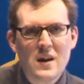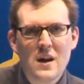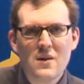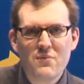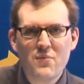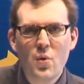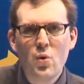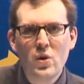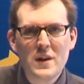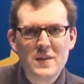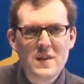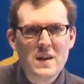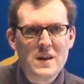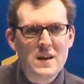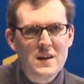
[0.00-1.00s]
a fall
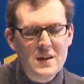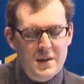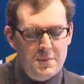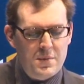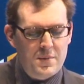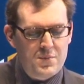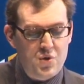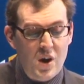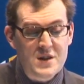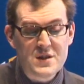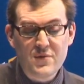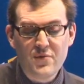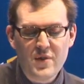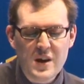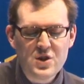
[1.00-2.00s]
in the
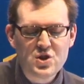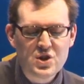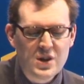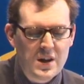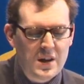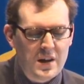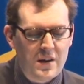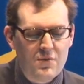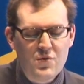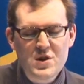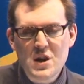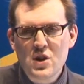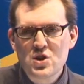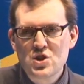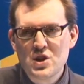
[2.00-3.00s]
price of fish, a
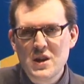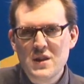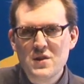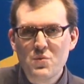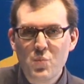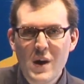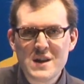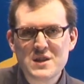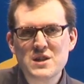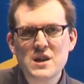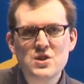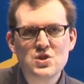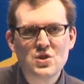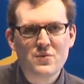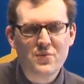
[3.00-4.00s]
reduction in the
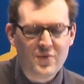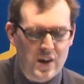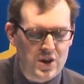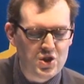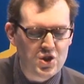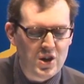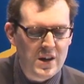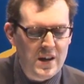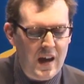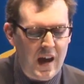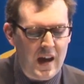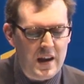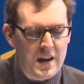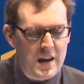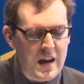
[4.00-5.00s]
wastage of fish,
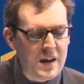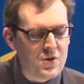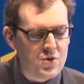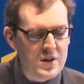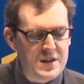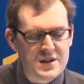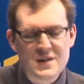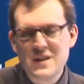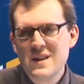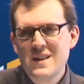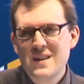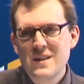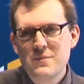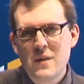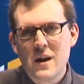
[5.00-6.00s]
and an increased
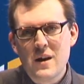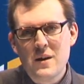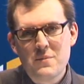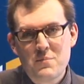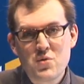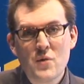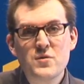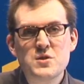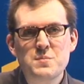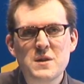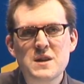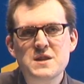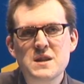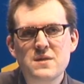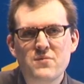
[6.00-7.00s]

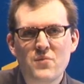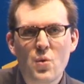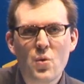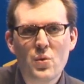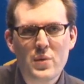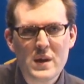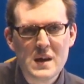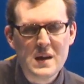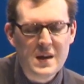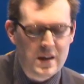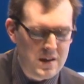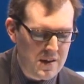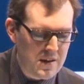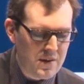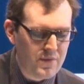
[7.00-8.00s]
profitability for the
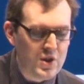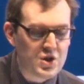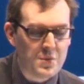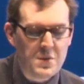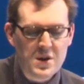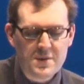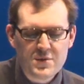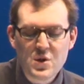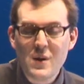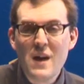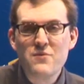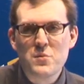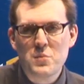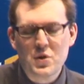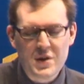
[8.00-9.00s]
fishermen. So
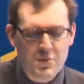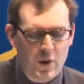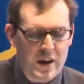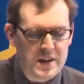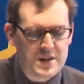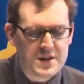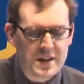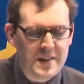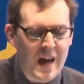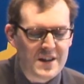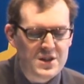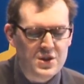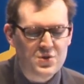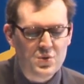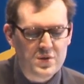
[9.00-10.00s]
everybody wins, and
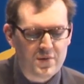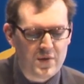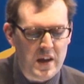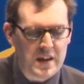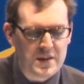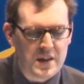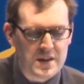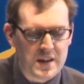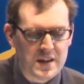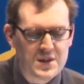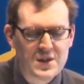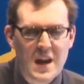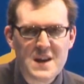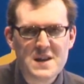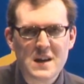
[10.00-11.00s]
that's the sort of thing that
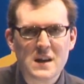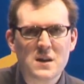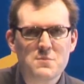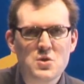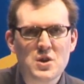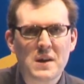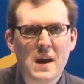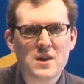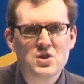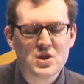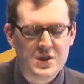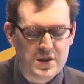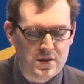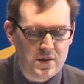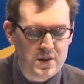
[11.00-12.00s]
extending
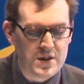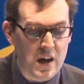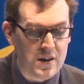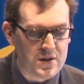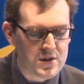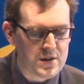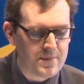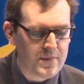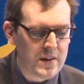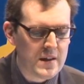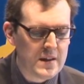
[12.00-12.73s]
communication does.